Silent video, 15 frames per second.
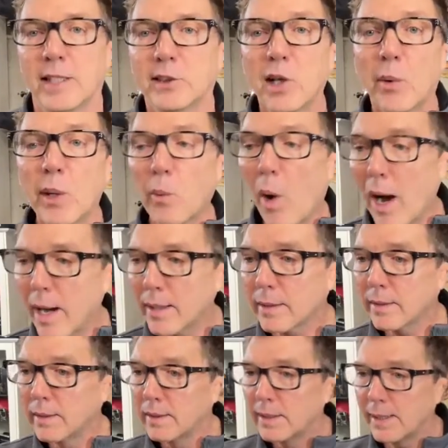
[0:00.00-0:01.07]
That's all we
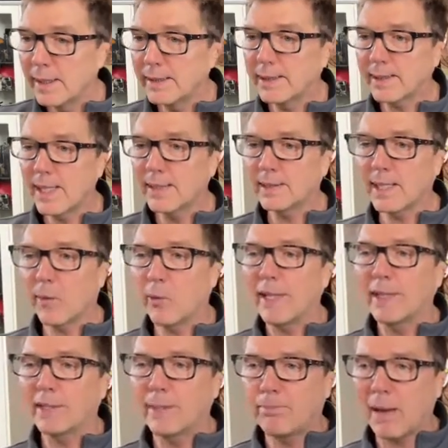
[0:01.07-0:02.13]
want, is things that
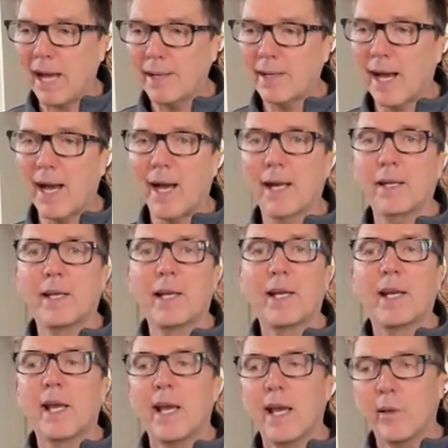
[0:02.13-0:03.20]
we could depend on
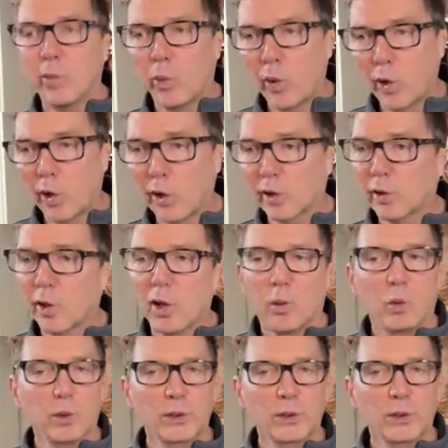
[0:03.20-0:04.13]
and work.